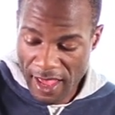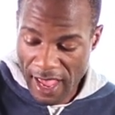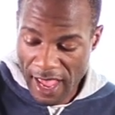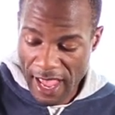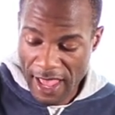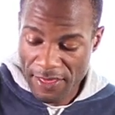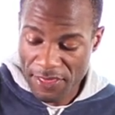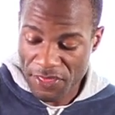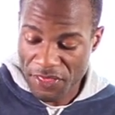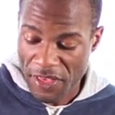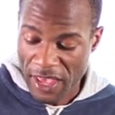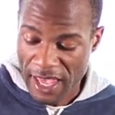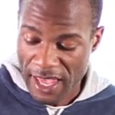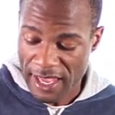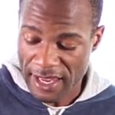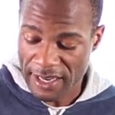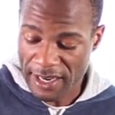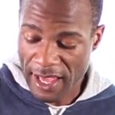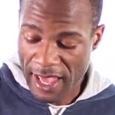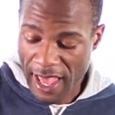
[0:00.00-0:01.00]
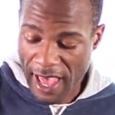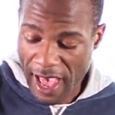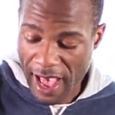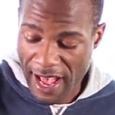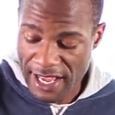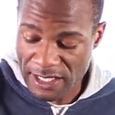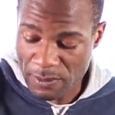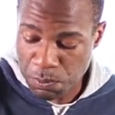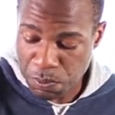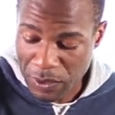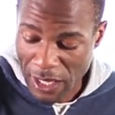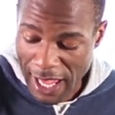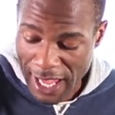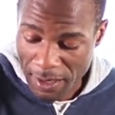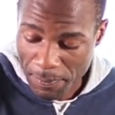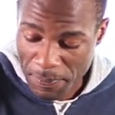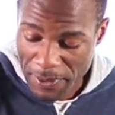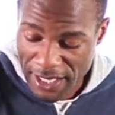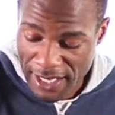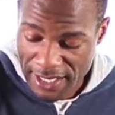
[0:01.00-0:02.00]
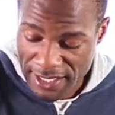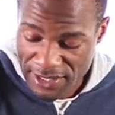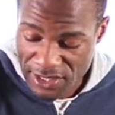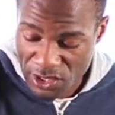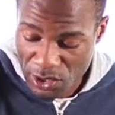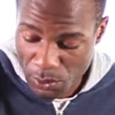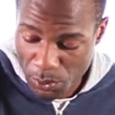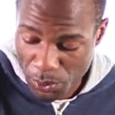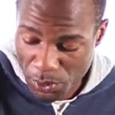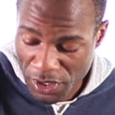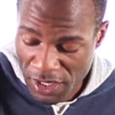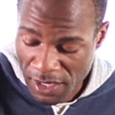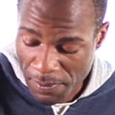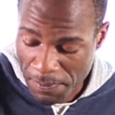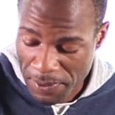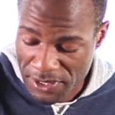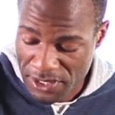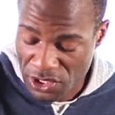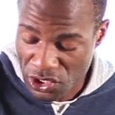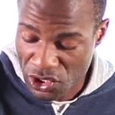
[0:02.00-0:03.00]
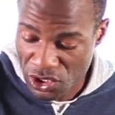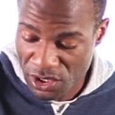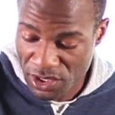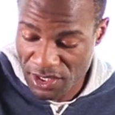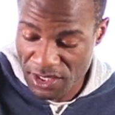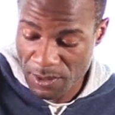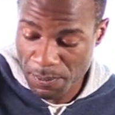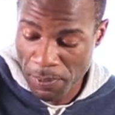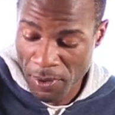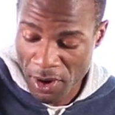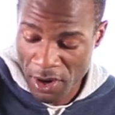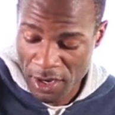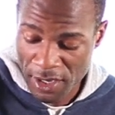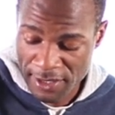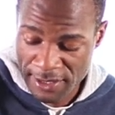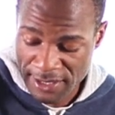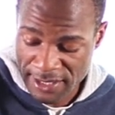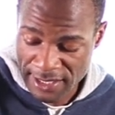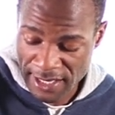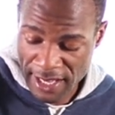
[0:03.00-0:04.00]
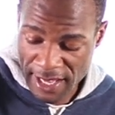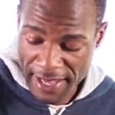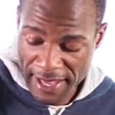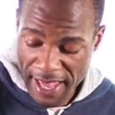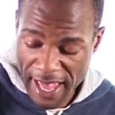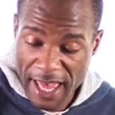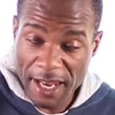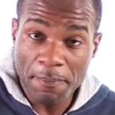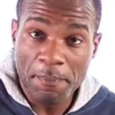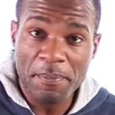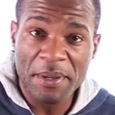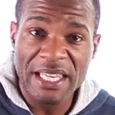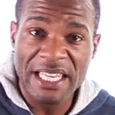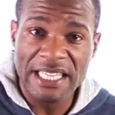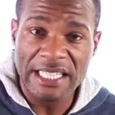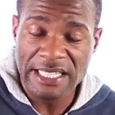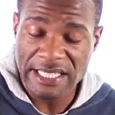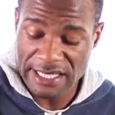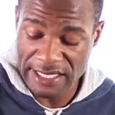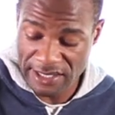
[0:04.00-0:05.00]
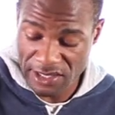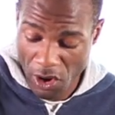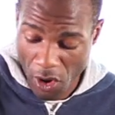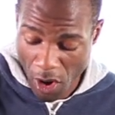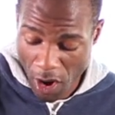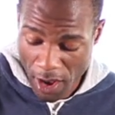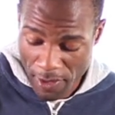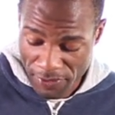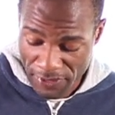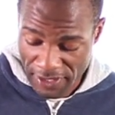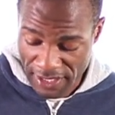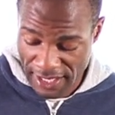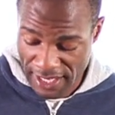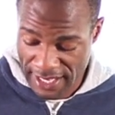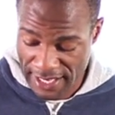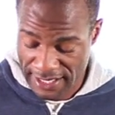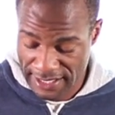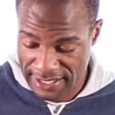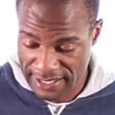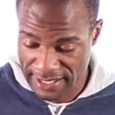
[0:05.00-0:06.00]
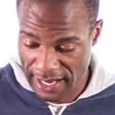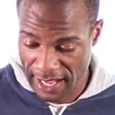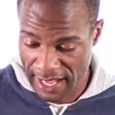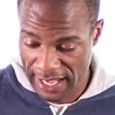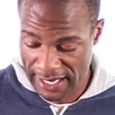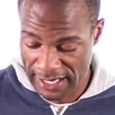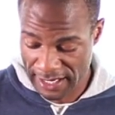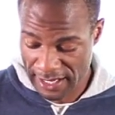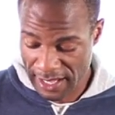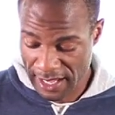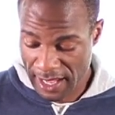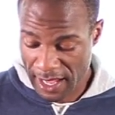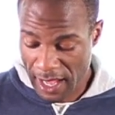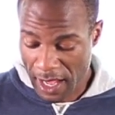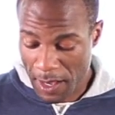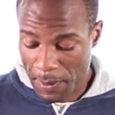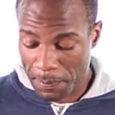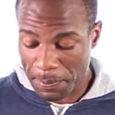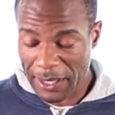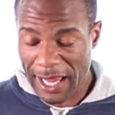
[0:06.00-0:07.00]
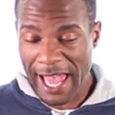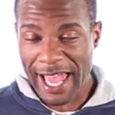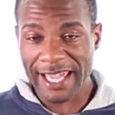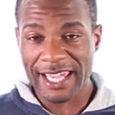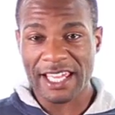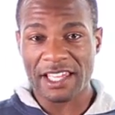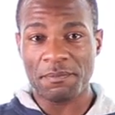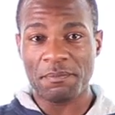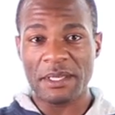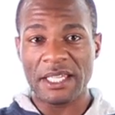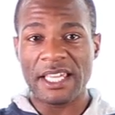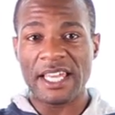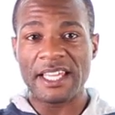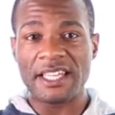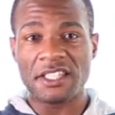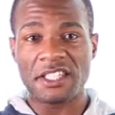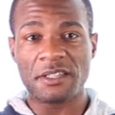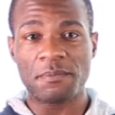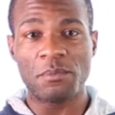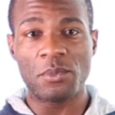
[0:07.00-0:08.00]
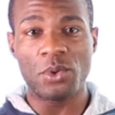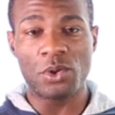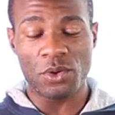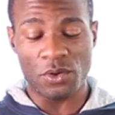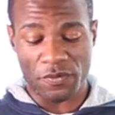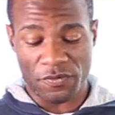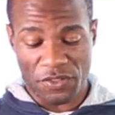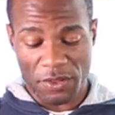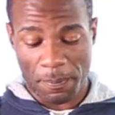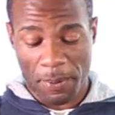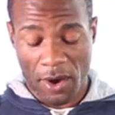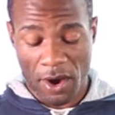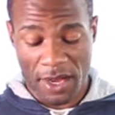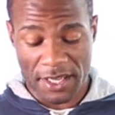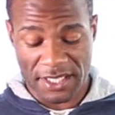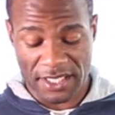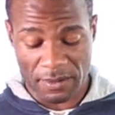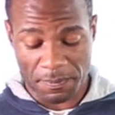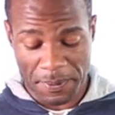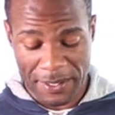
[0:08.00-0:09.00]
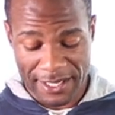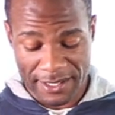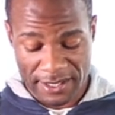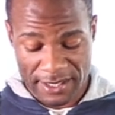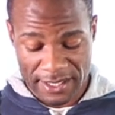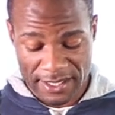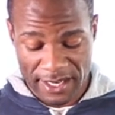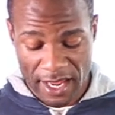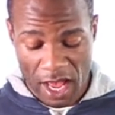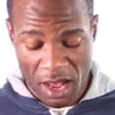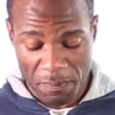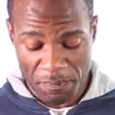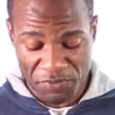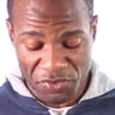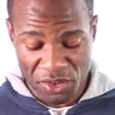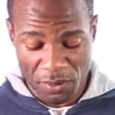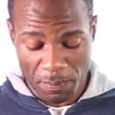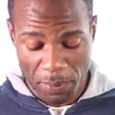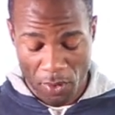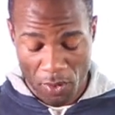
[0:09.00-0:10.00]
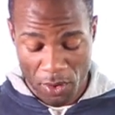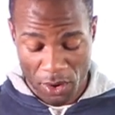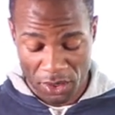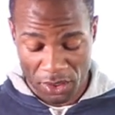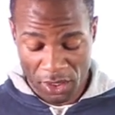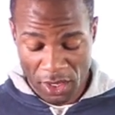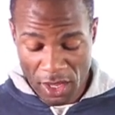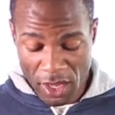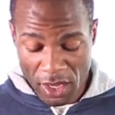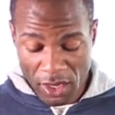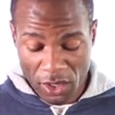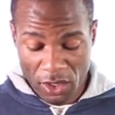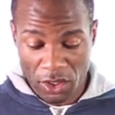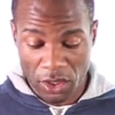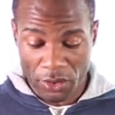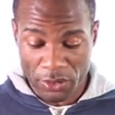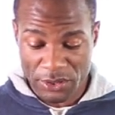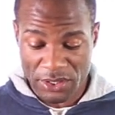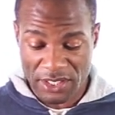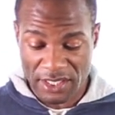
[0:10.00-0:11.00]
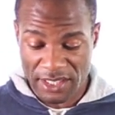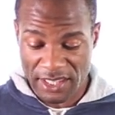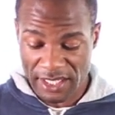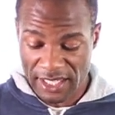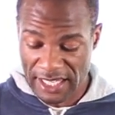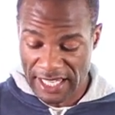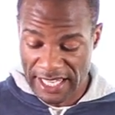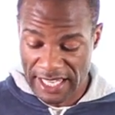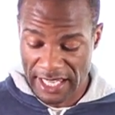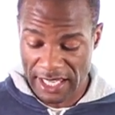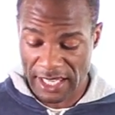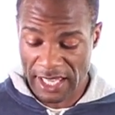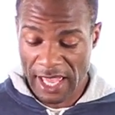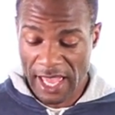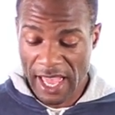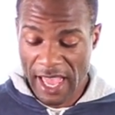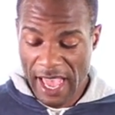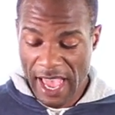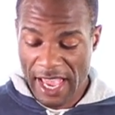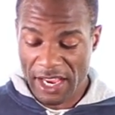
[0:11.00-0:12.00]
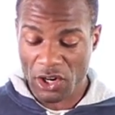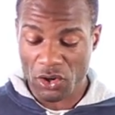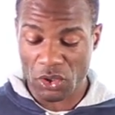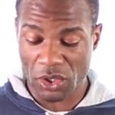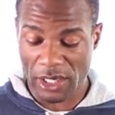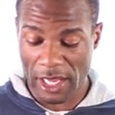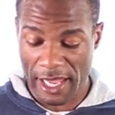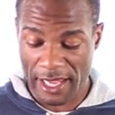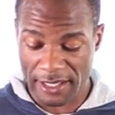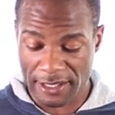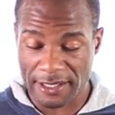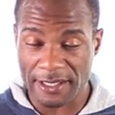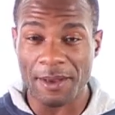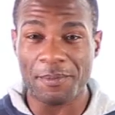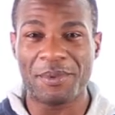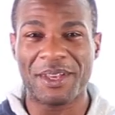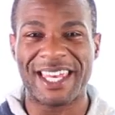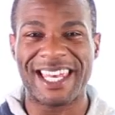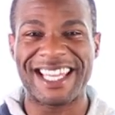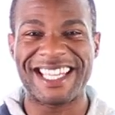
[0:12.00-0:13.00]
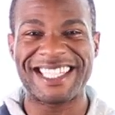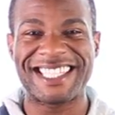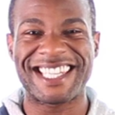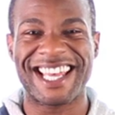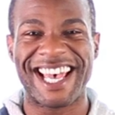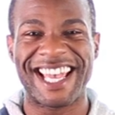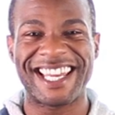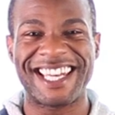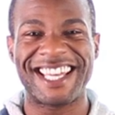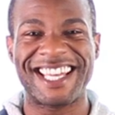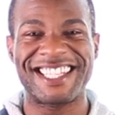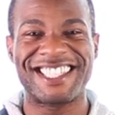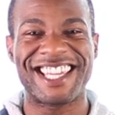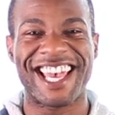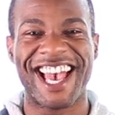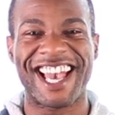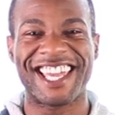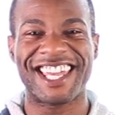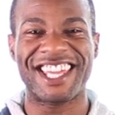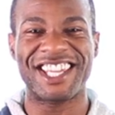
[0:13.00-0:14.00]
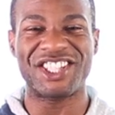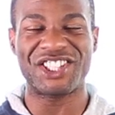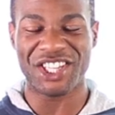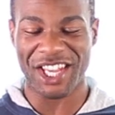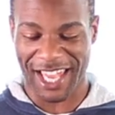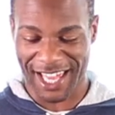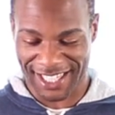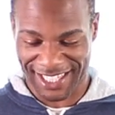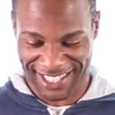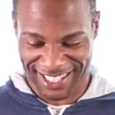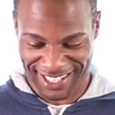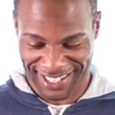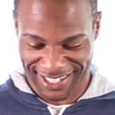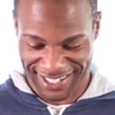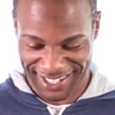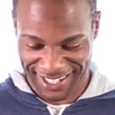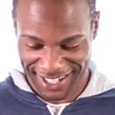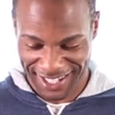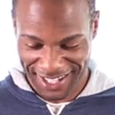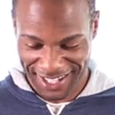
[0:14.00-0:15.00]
and then, as black begins to reposition his pawns and pieces on the king side, black can begin to move the pawns and pieces up the board close to the king and create some kingside attacking chances.